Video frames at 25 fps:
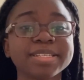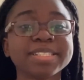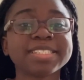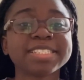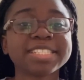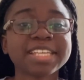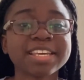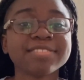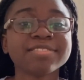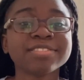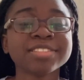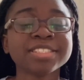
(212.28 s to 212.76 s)

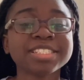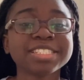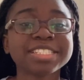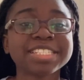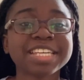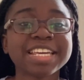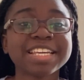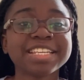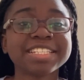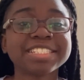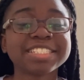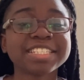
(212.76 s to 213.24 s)
7
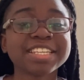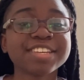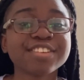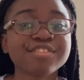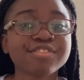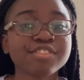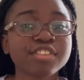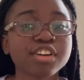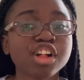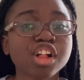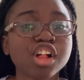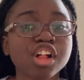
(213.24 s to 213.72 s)
states
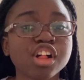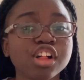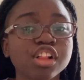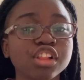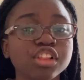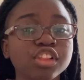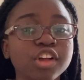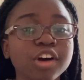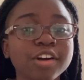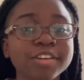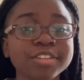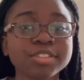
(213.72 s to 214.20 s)
if a
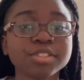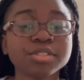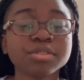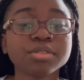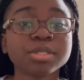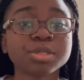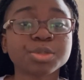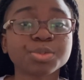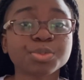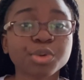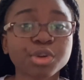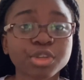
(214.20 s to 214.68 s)

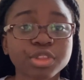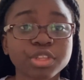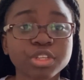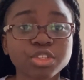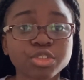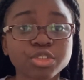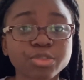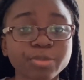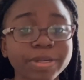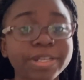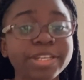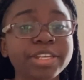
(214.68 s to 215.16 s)
lawsuit is more than
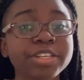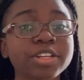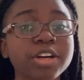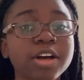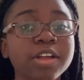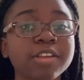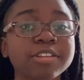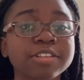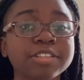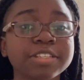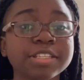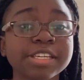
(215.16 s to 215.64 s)

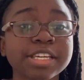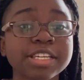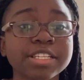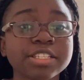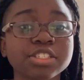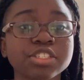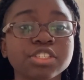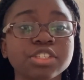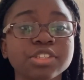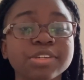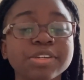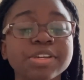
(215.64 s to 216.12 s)
$20
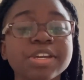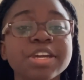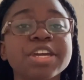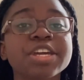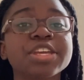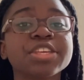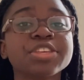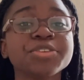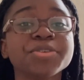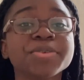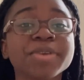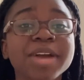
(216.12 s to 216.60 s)
against you,
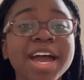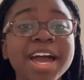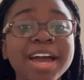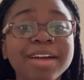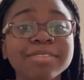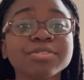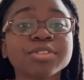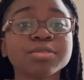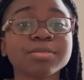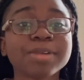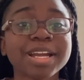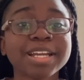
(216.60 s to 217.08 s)
you
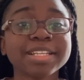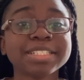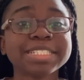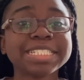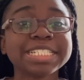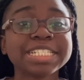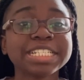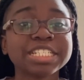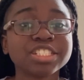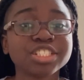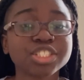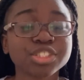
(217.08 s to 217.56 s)
have the right
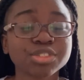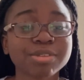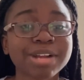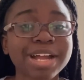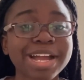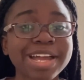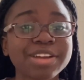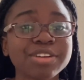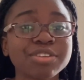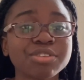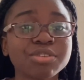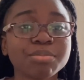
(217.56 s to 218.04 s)
to a
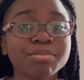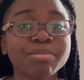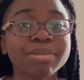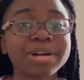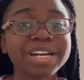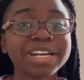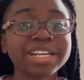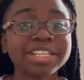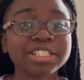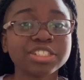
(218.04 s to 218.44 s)
trial by